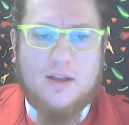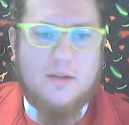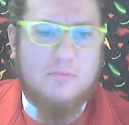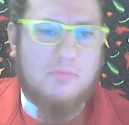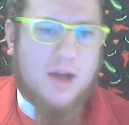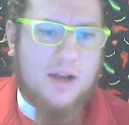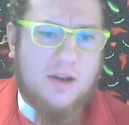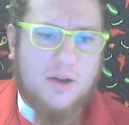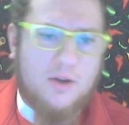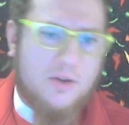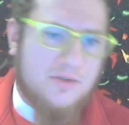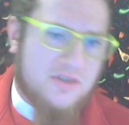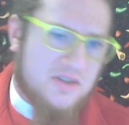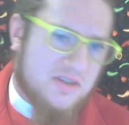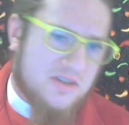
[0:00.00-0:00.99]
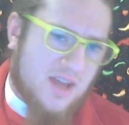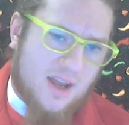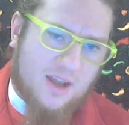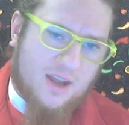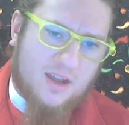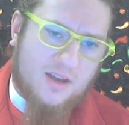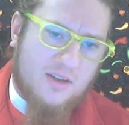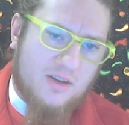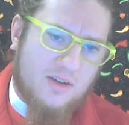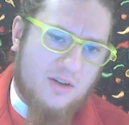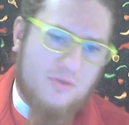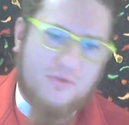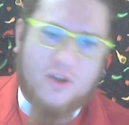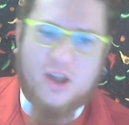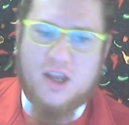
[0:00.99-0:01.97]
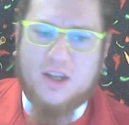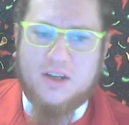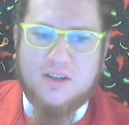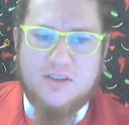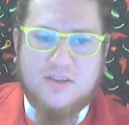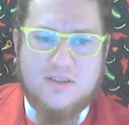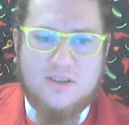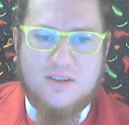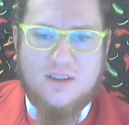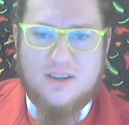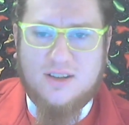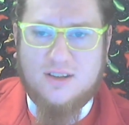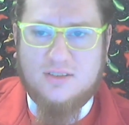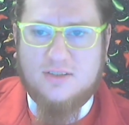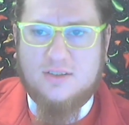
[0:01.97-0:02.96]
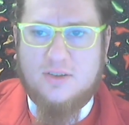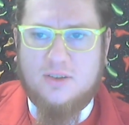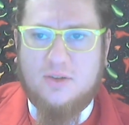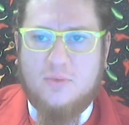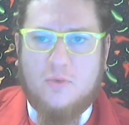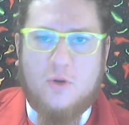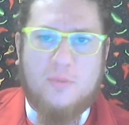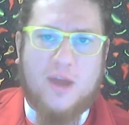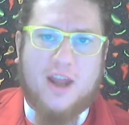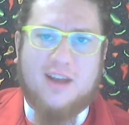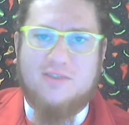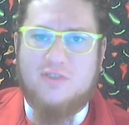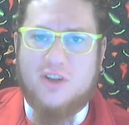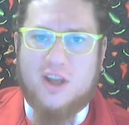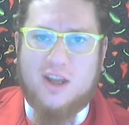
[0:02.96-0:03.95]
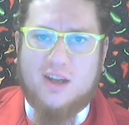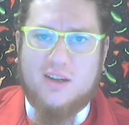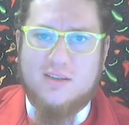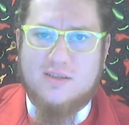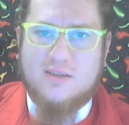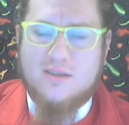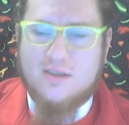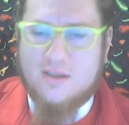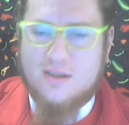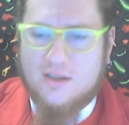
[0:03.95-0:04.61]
my nose is like fajitas. We're making fajitas.